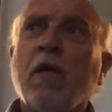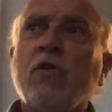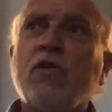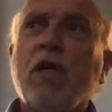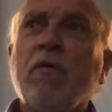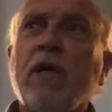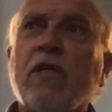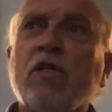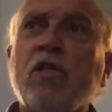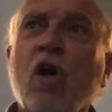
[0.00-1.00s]
So
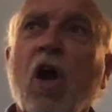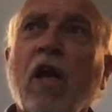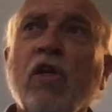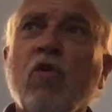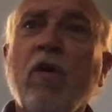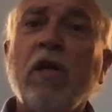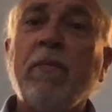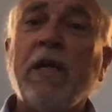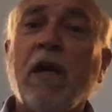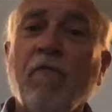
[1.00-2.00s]
it's not going to
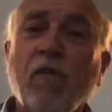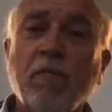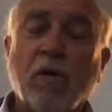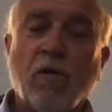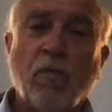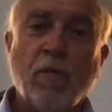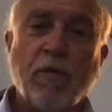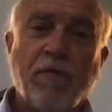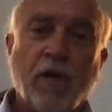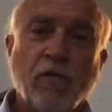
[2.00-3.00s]
be comfortable when we
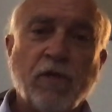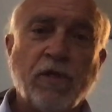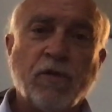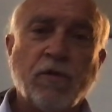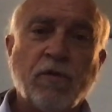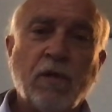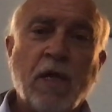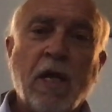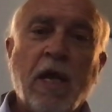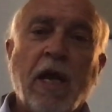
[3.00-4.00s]
follow Jesus.
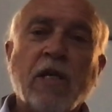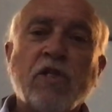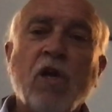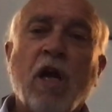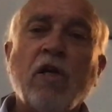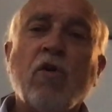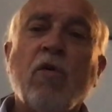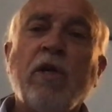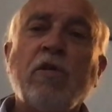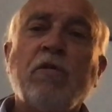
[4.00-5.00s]
It's not
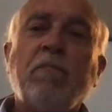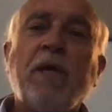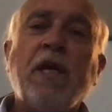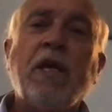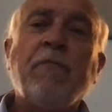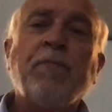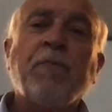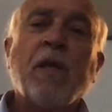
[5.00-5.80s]
going to be